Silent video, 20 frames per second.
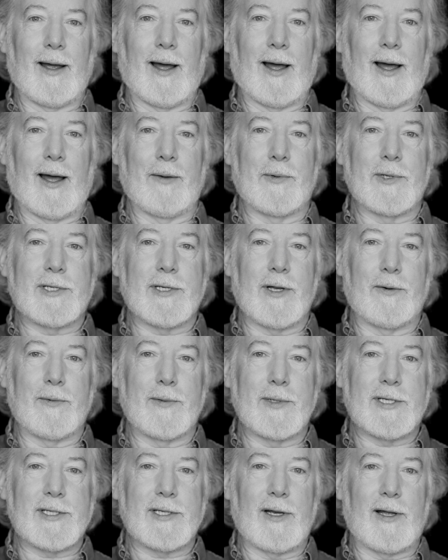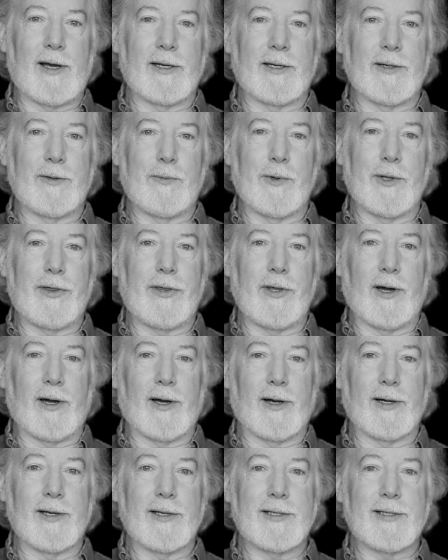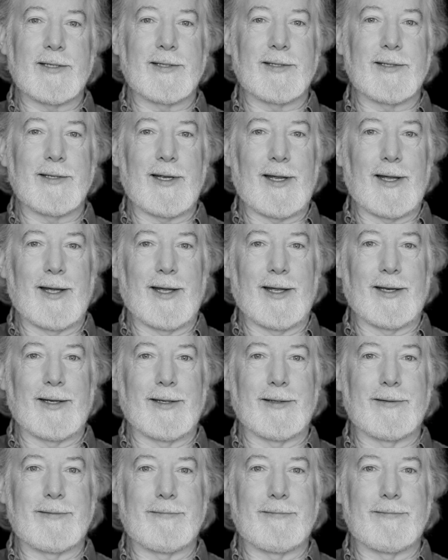I was always slotted with the artists, and